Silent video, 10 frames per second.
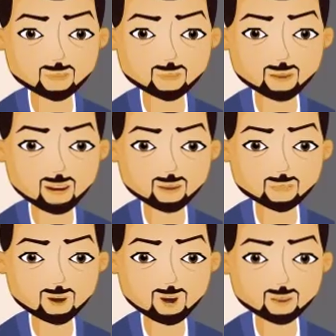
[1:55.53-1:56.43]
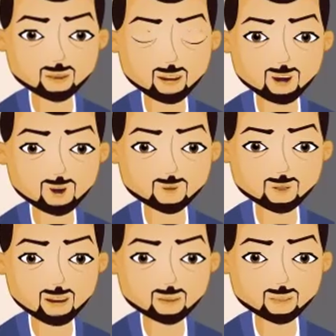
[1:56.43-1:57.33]
Can we think of the
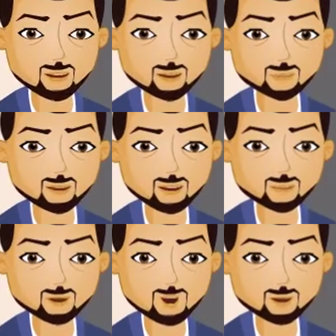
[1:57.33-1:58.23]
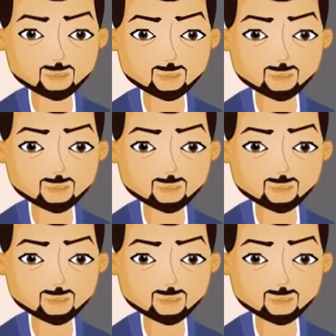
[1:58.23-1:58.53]
square of a negative number?